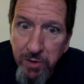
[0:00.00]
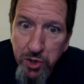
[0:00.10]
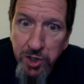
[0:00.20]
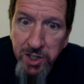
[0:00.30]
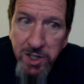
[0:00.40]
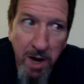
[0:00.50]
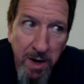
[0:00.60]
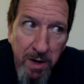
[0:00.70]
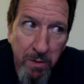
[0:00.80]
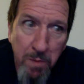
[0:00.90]
she's done
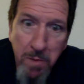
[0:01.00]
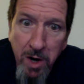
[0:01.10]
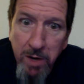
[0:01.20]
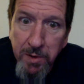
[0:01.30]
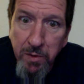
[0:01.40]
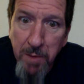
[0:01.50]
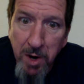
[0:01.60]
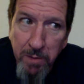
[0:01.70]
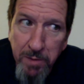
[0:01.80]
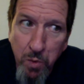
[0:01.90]
it remarkably,
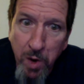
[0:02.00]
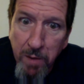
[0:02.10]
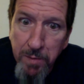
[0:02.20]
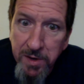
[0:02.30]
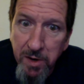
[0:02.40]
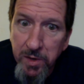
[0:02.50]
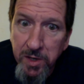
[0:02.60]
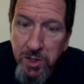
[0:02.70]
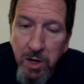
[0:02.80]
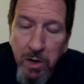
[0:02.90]
remarkably well, but there
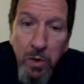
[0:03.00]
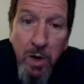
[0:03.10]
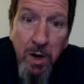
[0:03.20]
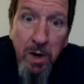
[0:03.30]
is no